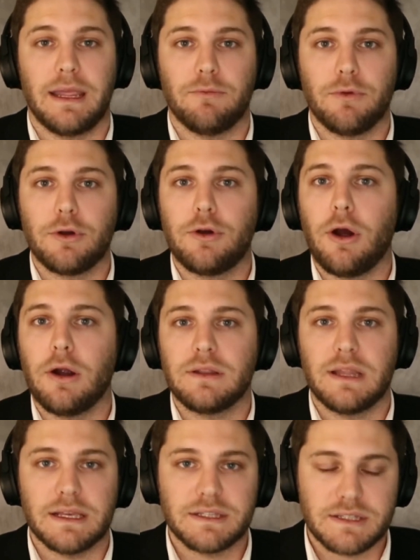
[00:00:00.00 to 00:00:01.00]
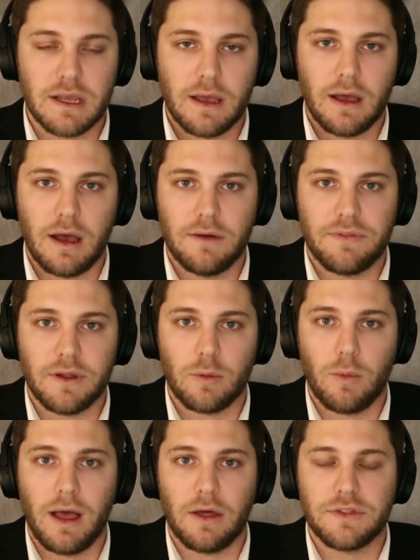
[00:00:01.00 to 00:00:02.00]
regardless of their
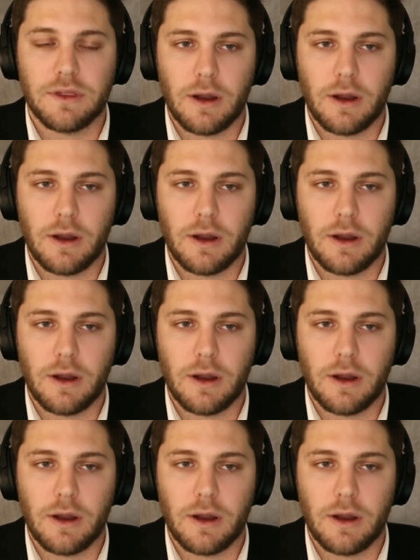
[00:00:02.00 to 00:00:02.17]
wealth.